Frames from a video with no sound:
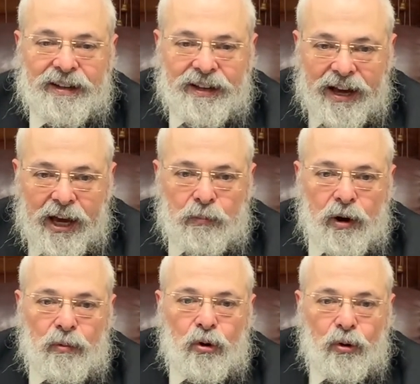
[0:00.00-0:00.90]

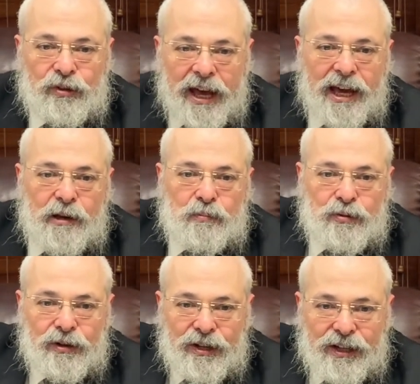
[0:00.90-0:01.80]
Abram called Abe,
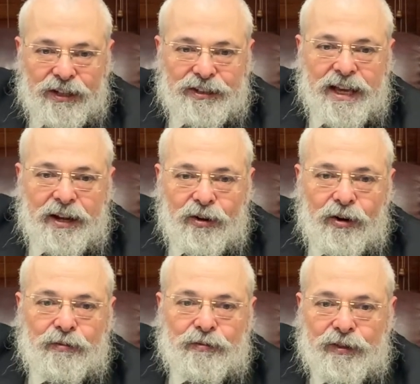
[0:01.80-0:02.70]
son
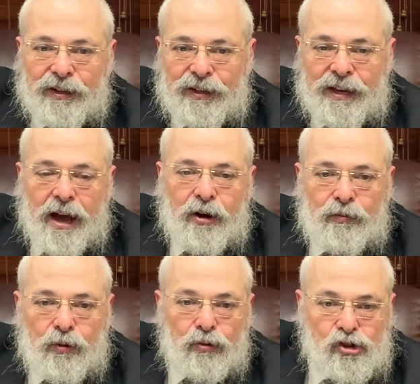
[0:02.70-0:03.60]
of Yaakov
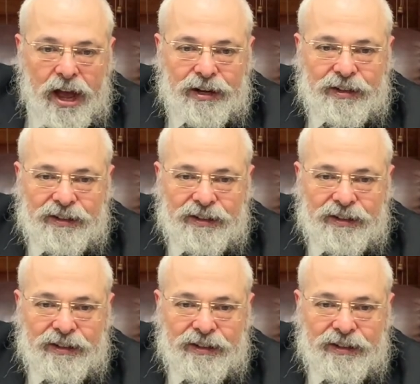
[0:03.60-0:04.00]
called Jack,